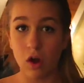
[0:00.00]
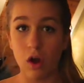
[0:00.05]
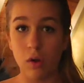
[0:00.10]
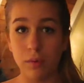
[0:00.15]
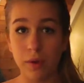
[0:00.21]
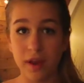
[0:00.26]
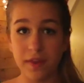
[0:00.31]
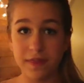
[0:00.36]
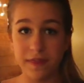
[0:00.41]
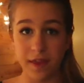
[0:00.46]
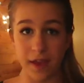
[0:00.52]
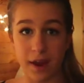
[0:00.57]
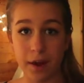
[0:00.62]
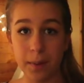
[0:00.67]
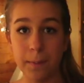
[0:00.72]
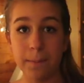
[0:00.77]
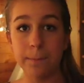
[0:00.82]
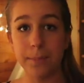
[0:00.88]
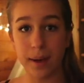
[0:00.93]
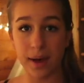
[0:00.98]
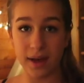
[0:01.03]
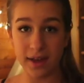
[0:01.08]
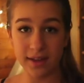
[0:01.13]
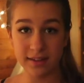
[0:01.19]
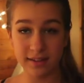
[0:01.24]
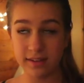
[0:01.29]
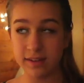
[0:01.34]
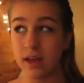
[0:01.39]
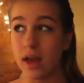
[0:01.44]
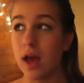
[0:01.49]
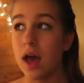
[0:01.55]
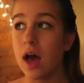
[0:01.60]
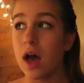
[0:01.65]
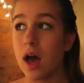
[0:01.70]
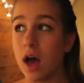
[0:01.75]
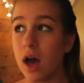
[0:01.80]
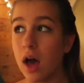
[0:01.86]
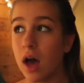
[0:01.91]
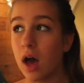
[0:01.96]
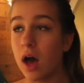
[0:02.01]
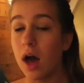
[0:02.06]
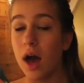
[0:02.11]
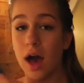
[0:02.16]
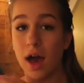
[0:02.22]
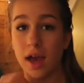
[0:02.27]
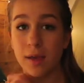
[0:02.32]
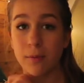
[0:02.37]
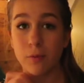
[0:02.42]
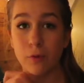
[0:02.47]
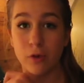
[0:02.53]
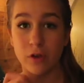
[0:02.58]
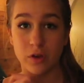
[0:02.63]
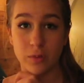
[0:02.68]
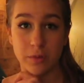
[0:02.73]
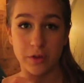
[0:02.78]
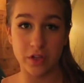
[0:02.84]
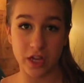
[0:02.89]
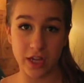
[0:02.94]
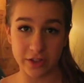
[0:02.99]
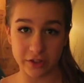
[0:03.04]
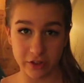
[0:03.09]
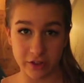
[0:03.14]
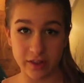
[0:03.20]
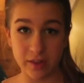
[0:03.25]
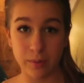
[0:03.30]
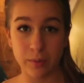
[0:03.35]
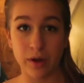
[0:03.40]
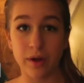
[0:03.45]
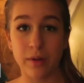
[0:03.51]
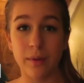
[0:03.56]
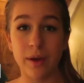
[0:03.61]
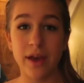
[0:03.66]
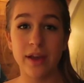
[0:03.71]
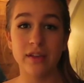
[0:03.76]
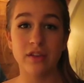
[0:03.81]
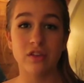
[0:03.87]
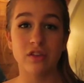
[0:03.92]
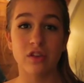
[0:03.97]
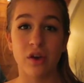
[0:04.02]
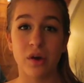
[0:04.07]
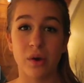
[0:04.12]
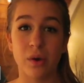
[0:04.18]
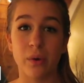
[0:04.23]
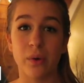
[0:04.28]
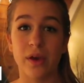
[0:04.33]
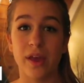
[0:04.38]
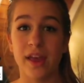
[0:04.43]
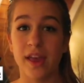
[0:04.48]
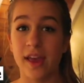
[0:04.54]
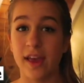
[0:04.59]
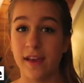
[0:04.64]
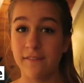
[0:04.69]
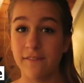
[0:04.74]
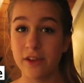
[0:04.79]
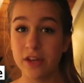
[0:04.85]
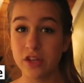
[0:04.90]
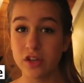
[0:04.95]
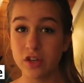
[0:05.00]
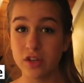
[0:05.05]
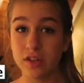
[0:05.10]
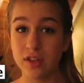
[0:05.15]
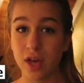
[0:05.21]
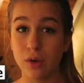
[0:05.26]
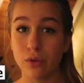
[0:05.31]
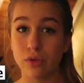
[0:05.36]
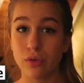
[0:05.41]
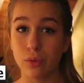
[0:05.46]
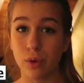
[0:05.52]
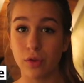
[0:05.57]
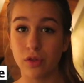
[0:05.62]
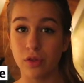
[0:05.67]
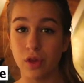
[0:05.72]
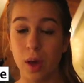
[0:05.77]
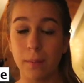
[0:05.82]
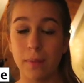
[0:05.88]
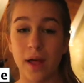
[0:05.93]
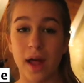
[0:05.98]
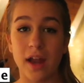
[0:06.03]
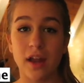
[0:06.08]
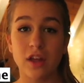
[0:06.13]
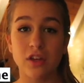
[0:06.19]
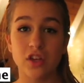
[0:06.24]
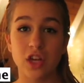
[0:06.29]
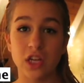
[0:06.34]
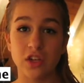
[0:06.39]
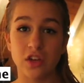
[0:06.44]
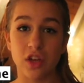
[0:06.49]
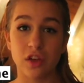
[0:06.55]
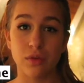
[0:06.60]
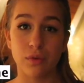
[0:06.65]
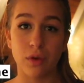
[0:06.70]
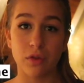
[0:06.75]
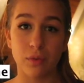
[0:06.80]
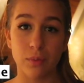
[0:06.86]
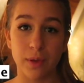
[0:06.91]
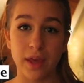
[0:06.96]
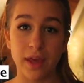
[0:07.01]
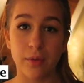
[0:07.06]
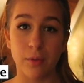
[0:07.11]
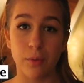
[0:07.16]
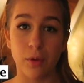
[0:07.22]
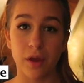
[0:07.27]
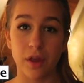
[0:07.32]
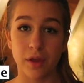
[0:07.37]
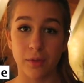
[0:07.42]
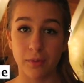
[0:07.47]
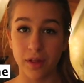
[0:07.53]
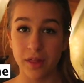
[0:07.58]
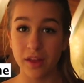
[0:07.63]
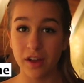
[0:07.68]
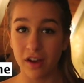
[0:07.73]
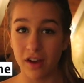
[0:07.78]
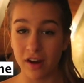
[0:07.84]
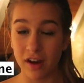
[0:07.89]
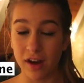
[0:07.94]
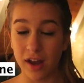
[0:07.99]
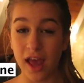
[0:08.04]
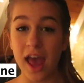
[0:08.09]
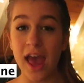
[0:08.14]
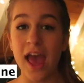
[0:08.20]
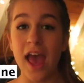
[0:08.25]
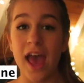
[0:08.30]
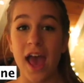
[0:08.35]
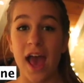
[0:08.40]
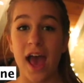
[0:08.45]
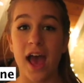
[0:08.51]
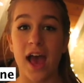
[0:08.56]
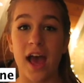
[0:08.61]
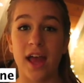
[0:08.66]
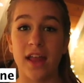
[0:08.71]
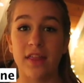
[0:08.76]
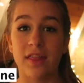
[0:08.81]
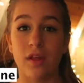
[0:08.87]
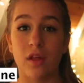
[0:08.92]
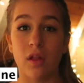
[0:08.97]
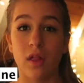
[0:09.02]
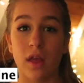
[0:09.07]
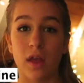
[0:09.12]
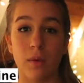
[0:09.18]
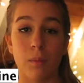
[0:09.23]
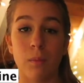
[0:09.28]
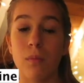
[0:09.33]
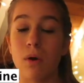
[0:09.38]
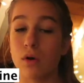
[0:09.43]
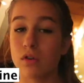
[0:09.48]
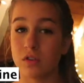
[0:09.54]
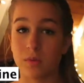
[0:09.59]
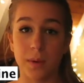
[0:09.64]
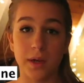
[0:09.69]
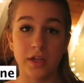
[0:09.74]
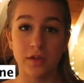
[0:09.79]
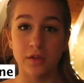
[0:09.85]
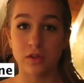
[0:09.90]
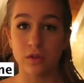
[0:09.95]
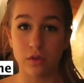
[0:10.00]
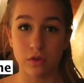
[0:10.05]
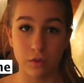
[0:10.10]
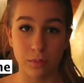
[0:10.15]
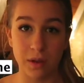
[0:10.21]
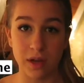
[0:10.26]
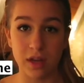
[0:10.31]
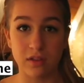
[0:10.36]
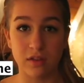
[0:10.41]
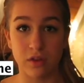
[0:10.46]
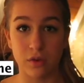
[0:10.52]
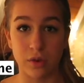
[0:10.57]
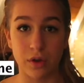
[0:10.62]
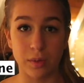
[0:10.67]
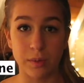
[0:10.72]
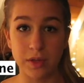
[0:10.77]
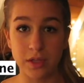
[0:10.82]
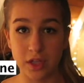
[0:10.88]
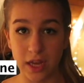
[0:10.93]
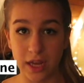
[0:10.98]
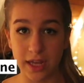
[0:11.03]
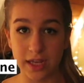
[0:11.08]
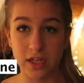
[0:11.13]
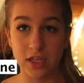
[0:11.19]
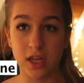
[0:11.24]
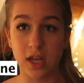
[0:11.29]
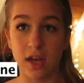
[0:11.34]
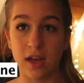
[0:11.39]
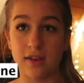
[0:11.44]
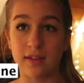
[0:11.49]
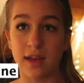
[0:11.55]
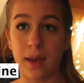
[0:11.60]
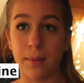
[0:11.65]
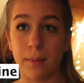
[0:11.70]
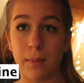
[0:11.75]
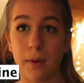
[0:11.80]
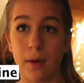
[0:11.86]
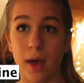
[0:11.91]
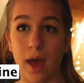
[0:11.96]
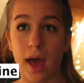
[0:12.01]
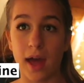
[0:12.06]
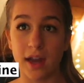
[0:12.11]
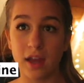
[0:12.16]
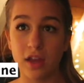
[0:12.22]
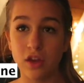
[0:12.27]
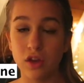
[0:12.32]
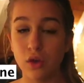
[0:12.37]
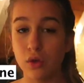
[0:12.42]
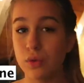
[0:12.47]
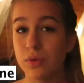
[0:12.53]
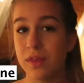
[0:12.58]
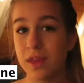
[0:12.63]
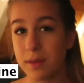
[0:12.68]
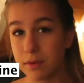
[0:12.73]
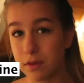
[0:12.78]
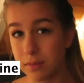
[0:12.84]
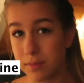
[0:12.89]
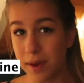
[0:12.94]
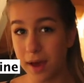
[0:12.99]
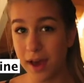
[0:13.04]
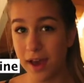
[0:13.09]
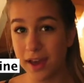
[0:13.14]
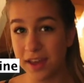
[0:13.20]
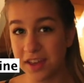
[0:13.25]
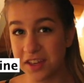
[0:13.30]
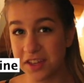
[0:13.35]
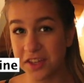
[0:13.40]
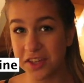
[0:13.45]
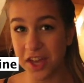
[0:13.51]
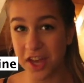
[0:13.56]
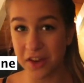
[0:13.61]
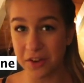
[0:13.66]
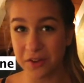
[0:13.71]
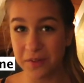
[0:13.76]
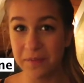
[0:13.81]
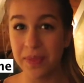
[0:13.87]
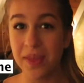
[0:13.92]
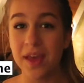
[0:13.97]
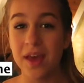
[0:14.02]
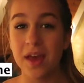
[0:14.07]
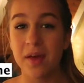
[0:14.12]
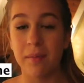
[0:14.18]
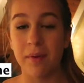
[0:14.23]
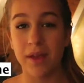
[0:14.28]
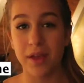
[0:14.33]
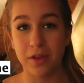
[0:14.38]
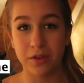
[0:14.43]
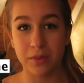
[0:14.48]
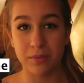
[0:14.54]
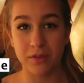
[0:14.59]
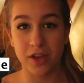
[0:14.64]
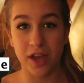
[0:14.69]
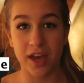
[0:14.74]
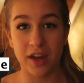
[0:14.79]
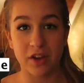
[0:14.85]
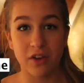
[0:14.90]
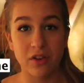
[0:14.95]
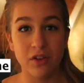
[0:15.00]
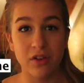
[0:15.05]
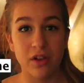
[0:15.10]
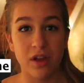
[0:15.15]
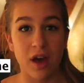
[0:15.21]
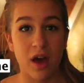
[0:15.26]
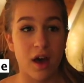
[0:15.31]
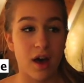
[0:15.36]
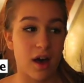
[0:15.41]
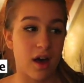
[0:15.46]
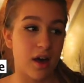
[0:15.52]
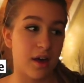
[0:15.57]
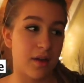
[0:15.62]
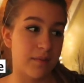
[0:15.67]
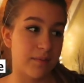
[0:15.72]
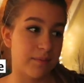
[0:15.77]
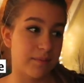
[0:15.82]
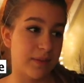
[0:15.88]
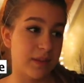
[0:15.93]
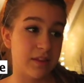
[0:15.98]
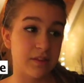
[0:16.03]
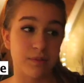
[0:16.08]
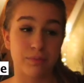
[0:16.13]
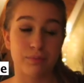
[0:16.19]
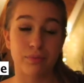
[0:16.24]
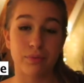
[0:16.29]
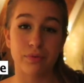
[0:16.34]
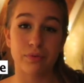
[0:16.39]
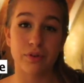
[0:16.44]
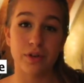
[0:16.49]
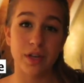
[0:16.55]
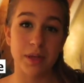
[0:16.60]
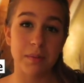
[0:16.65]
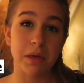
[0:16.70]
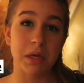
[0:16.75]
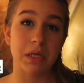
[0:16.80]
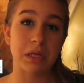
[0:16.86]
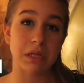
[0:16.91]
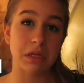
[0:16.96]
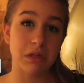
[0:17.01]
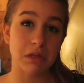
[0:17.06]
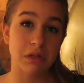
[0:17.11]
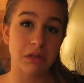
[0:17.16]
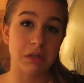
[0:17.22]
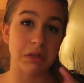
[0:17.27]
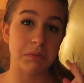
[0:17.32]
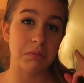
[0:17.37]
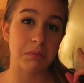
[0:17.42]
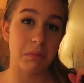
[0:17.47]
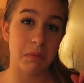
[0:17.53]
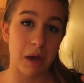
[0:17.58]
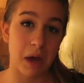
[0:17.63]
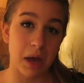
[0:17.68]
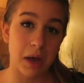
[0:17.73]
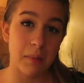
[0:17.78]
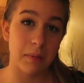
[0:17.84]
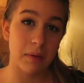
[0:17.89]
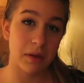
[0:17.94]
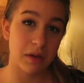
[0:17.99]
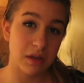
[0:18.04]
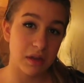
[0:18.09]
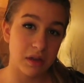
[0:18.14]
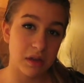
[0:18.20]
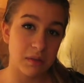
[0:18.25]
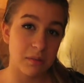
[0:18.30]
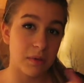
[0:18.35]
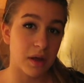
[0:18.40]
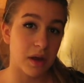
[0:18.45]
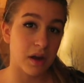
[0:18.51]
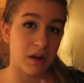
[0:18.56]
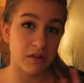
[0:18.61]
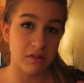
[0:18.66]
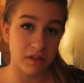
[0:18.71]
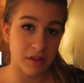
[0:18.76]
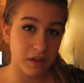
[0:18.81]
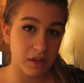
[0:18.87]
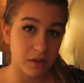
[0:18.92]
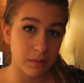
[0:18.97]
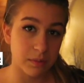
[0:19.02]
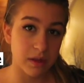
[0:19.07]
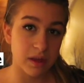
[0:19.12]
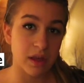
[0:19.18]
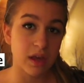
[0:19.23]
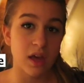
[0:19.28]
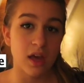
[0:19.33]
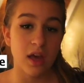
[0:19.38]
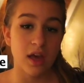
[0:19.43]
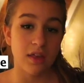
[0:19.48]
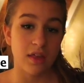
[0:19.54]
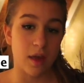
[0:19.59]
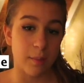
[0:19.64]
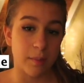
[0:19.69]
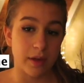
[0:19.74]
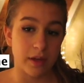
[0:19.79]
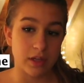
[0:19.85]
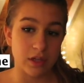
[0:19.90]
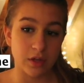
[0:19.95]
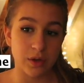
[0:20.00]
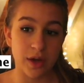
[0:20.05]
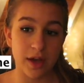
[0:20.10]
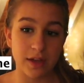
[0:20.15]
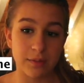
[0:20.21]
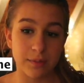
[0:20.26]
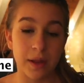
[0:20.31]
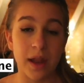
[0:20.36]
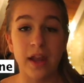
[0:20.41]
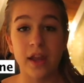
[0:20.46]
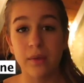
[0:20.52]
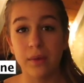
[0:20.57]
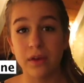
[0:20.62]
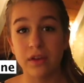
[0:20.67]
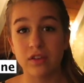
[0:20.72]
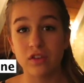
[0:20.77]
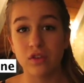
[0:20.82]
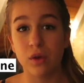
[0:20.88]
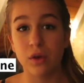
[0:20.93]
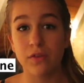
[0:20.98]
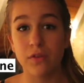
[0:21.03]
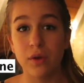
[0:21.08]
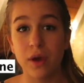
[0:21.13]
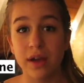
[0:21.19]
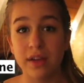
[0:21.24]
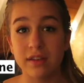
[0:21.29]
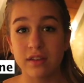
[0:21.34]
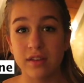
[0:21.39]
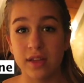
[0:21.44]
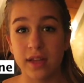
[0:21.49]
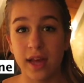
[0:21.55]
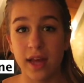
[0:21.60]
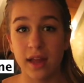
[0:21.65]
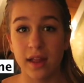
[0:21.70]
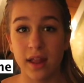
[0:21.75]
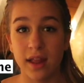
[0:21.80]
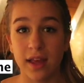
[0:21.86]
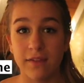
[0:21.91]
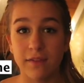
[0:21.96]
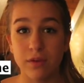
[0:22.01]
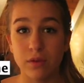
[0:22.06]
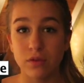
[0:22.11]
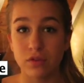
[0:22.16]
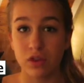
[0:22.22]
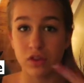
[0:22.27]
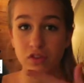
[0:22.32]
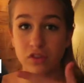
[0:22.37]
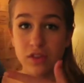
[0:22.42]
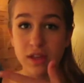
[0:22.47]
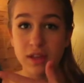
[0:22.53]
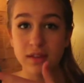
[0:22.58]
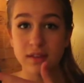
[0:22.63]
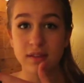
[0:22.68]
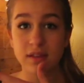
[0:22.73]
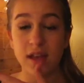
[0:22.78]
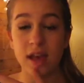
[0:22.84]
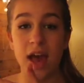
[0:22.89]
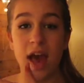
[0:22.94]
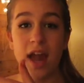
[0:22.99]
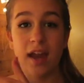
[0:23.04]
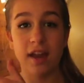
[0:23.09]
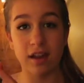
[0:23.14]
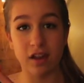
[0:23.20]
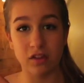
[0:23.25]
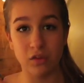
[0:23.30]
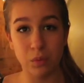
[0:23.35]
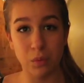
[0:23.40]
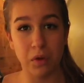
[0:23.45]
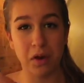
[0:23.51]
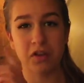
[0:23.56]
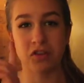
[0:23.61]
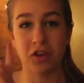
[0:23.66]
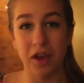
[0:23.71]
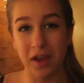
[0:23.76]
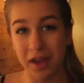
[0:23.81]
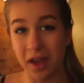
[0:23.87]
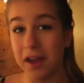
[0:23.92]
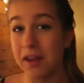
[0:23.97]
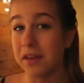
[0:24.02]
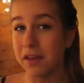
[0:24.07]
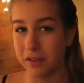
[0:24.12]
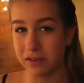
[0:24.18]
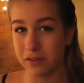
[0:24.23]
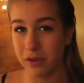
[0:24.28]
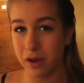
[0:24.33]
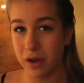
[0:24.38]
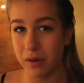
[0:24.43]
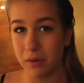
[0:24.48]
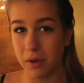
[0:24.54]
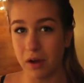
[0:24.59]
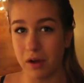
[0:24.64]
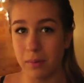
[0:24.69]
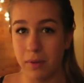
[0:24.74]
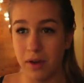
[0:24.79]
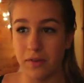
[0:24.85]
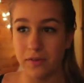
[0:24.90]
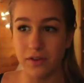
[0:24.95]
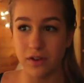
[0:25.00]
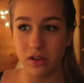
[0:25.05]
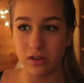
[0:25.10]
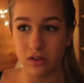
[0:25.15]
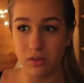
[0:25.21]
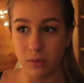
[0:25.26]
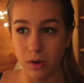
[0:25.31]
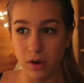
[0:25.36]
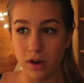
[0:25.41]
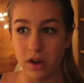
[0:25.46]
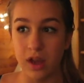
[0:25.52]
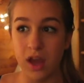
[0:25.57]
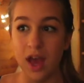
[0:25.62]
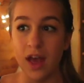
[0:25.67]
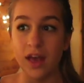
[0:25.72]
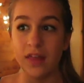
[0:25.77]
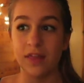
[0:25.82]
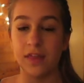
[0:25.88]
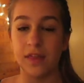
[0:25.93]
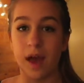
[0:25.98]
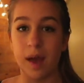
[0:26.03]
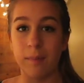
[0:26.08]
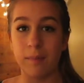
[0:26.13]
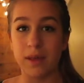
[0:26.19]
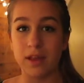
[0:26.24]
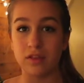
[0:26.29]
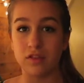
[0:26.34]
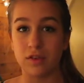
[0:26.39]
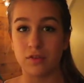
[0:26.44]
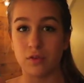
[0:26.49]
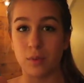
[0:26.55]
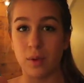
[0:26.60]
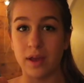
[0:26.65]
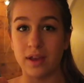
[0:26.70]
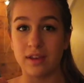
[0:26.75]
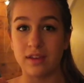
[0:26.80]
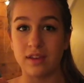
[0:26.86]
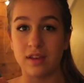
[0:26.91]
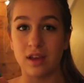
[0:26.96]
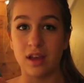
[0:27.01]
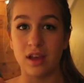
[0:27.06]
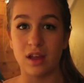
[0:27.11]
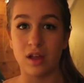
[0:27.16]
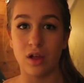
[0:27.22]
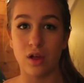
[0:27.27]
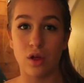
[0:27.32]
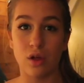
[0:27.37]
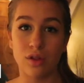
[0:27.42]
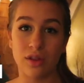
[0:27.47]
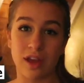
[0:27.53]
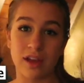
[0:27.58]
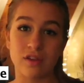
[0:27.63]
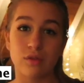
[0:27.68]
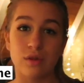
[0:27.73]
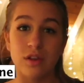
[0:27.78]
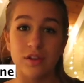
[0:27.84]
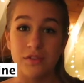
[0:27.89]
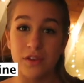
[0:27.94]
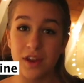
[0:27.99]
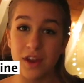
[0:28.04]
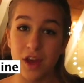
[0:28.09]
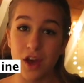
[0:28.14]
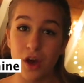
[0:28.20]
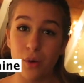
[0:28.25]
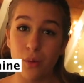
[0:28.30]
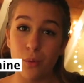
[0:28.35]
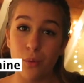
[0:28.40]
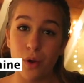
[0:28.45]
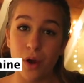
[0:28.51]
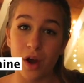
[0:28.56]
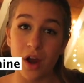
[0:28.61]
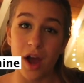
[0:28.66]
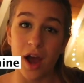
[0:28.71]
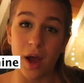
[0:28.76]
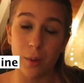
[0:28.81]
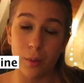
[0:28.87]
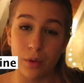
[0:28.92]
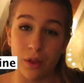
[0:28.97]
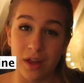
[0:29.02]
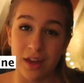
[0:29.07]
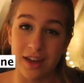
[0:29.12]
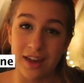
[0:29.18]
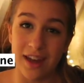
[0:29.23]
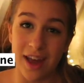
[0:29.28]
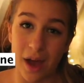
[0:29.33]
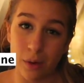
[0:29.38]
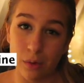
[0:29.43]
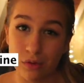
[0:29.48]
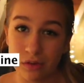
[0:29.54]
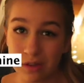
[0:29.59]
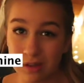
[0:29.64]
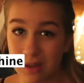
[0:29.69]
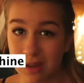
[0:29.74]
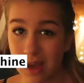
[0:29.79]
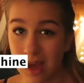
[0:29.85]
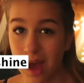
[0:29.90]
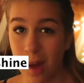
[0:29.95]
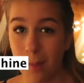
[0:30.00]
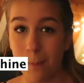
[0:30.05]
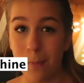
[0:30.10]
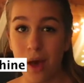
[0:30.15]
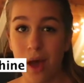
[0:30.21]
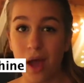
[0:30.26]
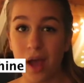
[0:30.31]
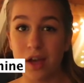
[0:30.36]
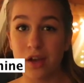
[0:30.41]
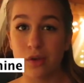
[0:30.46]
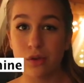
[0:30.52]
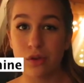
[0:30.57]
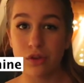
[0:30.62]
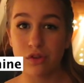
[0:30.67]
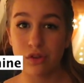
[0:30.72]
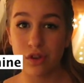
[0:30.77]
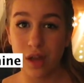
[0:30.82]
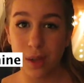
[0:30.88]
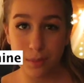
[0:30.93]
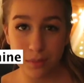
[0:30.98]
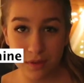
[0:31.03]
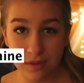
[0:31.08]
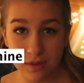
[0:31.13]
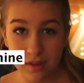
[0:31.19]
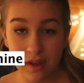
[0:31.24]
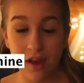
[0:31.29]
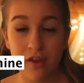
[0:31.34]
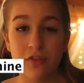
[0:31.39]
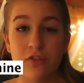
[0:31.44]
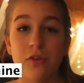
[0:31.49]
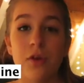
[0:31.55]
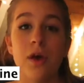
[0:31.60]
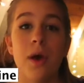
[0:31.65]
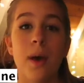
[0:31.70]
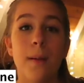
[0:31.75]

all right there, but uh, I am going to be changing them right away, so if it turns out throughout, I'm planning on changing it throughout the week, working really hard, and like most of my social medias are going to be changed, because I'm adding a new theme to my channel, my YouTube channel. Um, it's pretty big deal in my opinion, but I don't think it'll be that big to you guys. But anyways, so if you guys, te like if you search this and it doesn't work, try again in case you got it wrong. But if it doesn't work, then that means you have to wait till next week's video where I will announce my new usernames and stuff.